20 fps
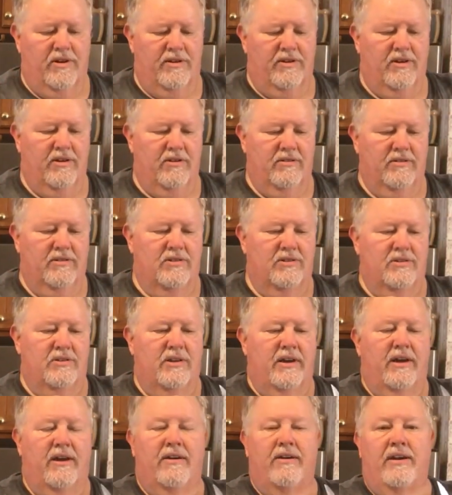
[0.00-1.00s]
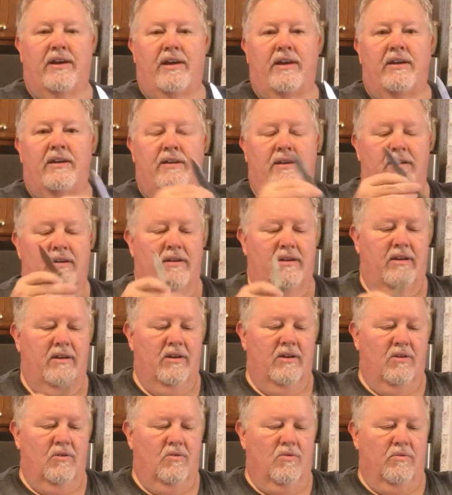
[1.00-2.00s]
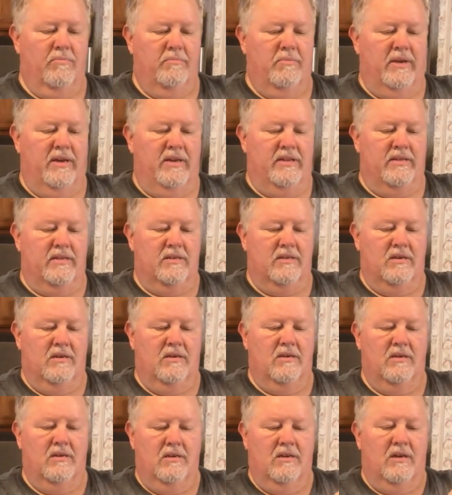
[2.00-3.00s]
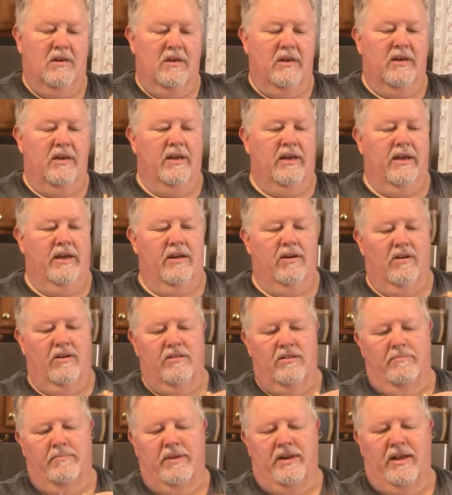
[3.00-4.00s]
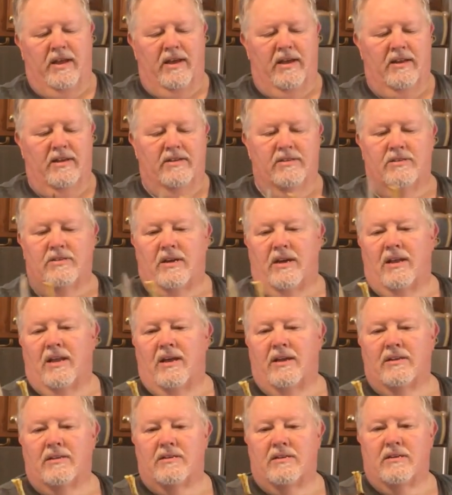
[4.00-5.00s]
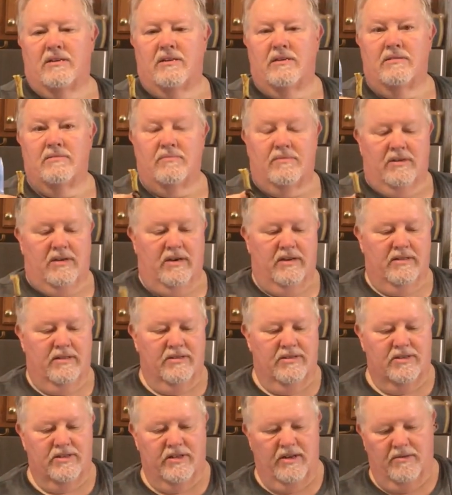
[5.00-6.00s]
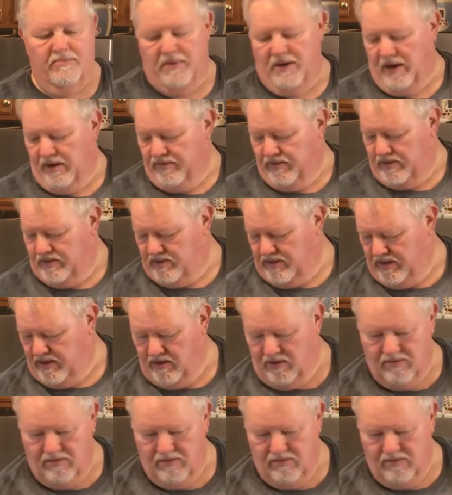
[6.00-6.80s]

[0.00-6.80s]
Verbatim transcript: want to do is dairy or meat. And on the bananas, I like to cut the stem off because they